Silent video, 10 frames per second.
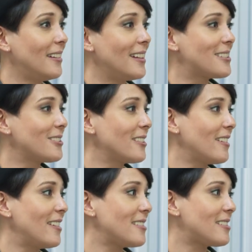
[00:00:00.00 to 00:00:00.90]
That's all there
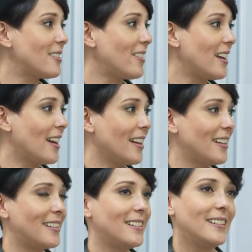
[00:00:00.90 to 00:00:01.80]
is no, to it. No,
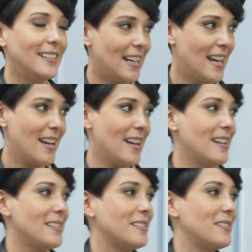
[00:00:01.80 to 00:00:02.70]
no, you can do yes, so much
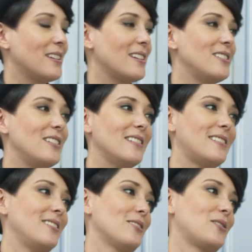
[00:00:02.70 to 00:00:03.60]
more. You can,
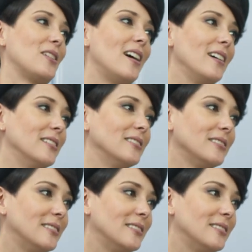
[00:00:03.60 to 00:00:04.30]
it's your style.